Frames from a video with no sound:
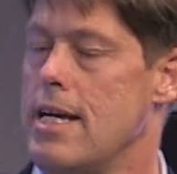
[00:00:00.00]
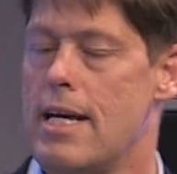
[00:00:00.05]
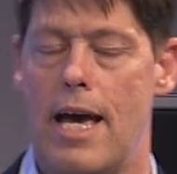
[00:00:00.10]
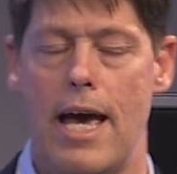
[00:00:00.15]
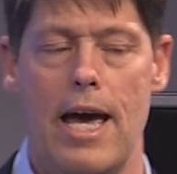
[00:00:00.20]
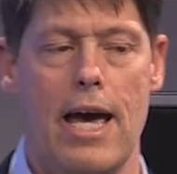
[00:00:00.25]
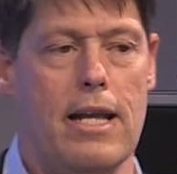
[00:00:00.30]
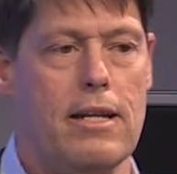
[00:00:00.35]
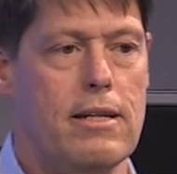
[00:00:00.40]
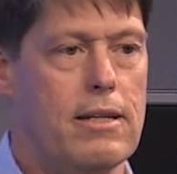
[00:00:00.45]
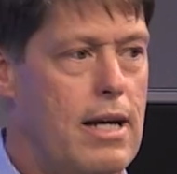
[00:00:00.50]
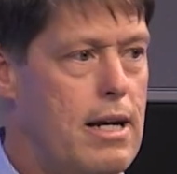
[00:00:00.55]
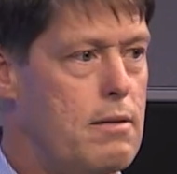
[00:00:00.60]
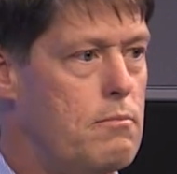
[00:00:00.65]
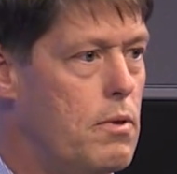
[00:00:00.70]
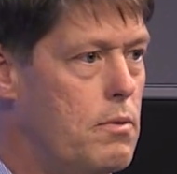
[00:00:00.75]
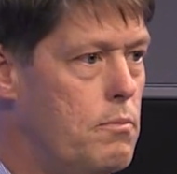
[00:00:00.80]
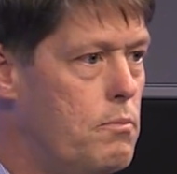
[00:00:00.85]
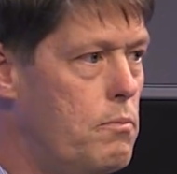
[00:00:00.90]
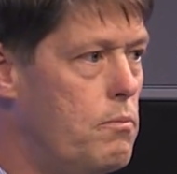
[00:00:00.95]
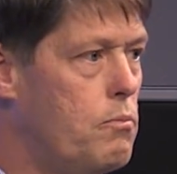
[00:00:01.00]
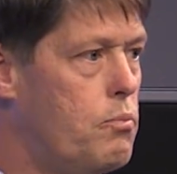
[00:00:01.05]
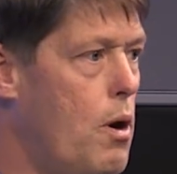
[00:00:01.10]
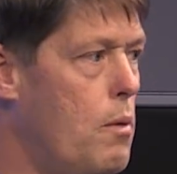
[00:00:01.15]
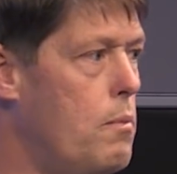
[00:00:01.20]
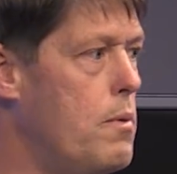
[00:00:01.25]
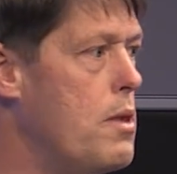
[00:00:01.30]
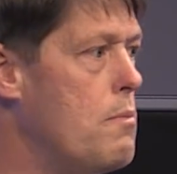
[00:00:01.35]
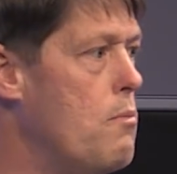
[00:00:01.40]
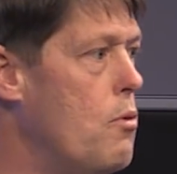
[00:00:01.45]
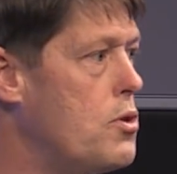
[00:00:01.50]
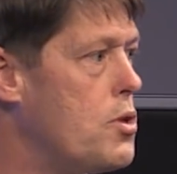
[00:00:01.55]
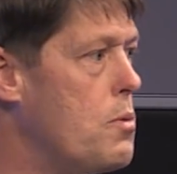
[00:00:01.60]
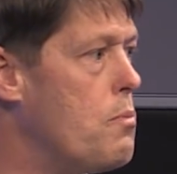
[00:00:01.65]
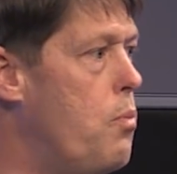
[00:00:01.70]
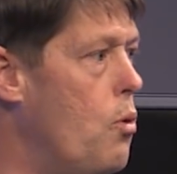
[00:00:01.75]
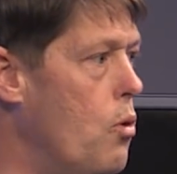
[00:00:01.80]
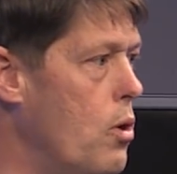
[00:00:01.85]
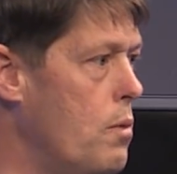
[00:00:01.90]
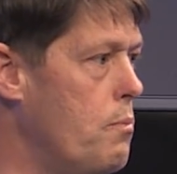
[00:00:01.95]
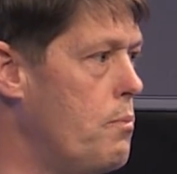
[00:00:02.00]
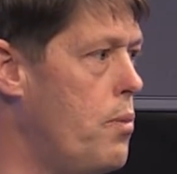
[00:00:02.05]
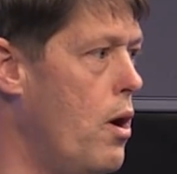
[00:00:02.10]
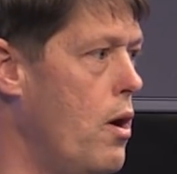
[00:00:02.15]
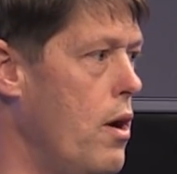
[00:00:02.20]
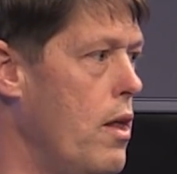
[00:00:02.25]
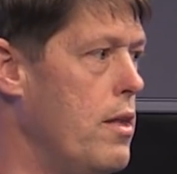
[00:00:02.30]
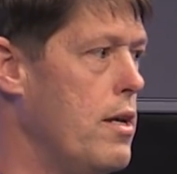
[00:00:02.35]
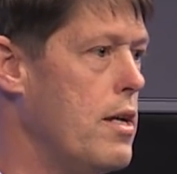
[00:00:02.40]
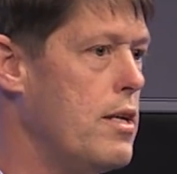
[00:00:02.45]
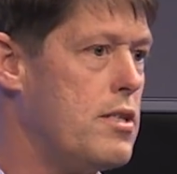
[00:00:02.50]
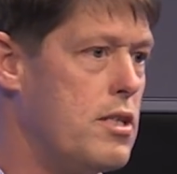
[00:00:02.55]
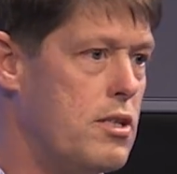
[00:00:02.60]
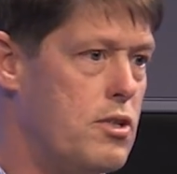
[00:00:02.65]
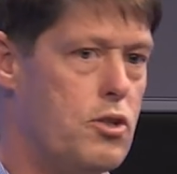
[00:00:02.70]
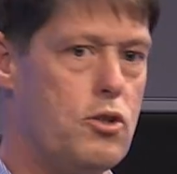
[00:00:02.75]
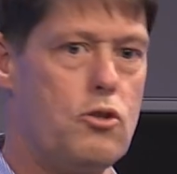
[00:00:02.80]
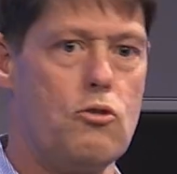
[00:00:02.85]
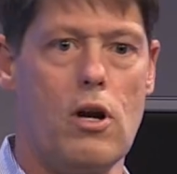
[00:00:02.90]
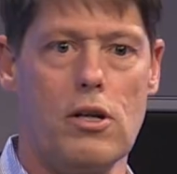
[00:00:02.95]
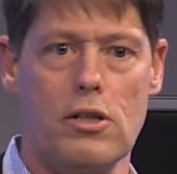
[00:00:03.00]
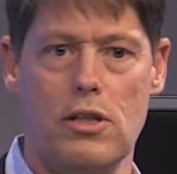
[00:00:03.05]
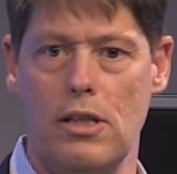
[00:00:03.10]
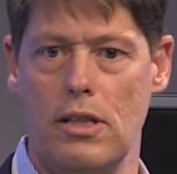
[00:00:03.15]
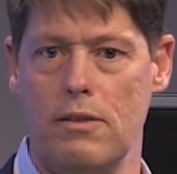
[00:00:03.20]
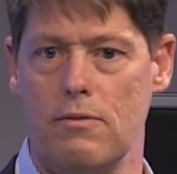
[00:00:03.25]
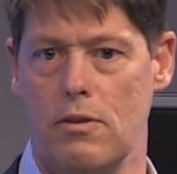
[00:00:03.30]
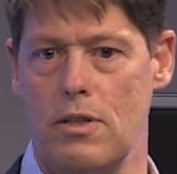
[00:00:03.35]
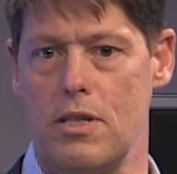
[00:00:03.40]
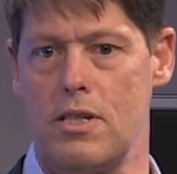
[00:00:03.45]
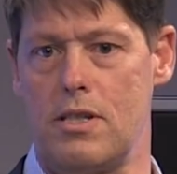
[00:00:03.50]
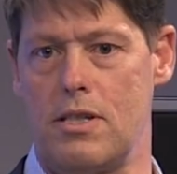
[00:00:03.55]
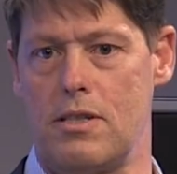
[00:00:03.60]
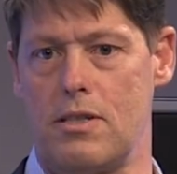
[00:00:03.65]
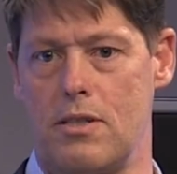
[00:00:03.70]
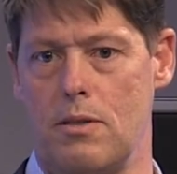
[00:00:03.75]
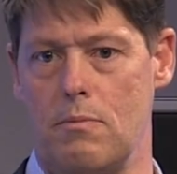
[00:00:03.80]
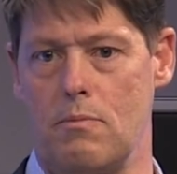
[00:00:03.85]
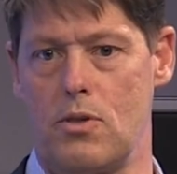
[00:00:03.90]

And probably the most important part of this is the drug delivery system.